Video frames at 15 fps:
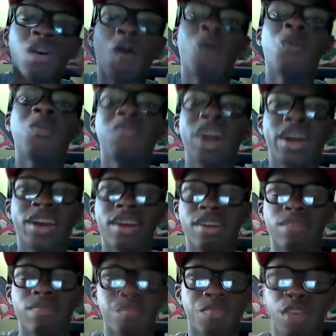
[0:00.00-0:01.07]
Oh my.
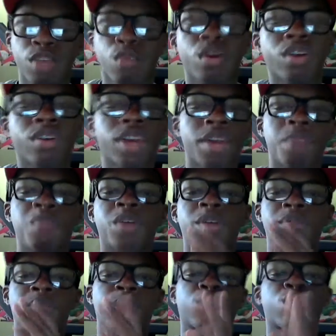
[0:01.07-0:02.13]

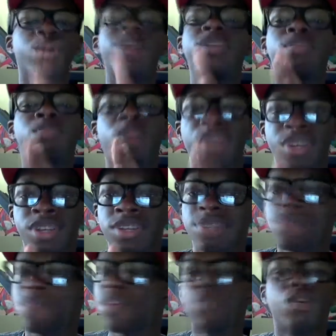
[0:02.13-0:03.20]
The crazy part is,
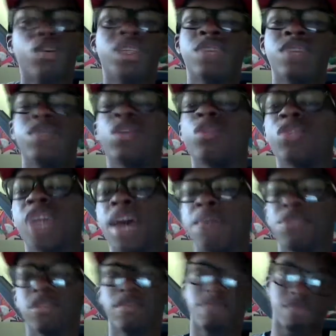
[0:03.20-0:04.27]
it wasn't even the whole
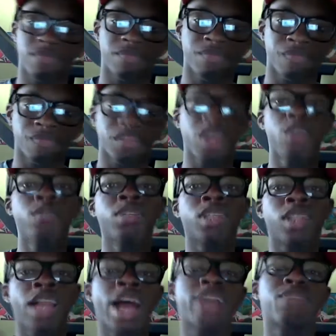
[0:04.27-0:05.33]
chapter. It was the
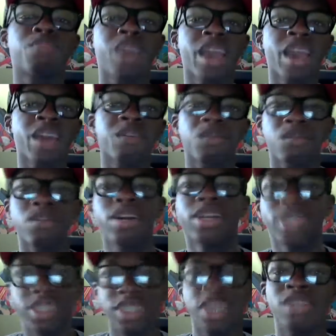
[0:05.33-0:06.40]
last panel
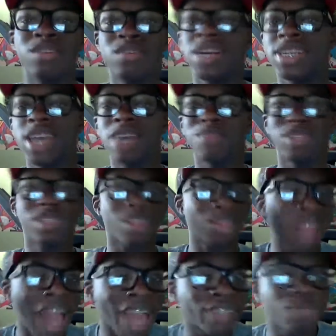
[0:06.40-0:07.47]
that's getting you guys hyped. The
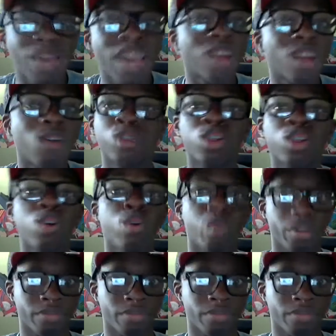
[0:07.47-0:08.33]
last panel alone.